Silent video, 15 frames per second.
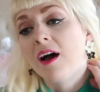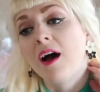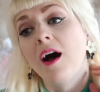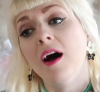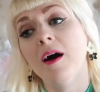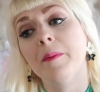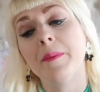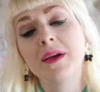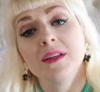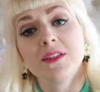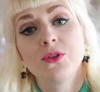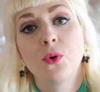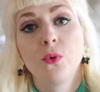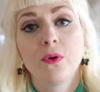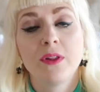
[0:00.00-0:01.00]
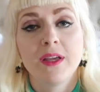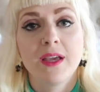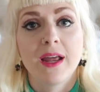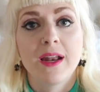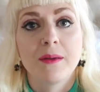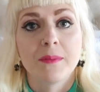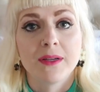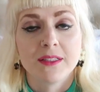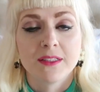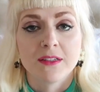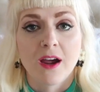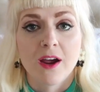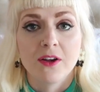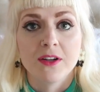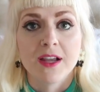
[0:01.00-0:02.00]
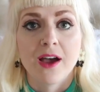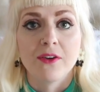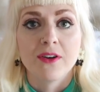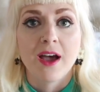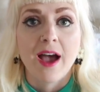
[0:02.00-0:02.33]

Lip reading: totally getting my style down.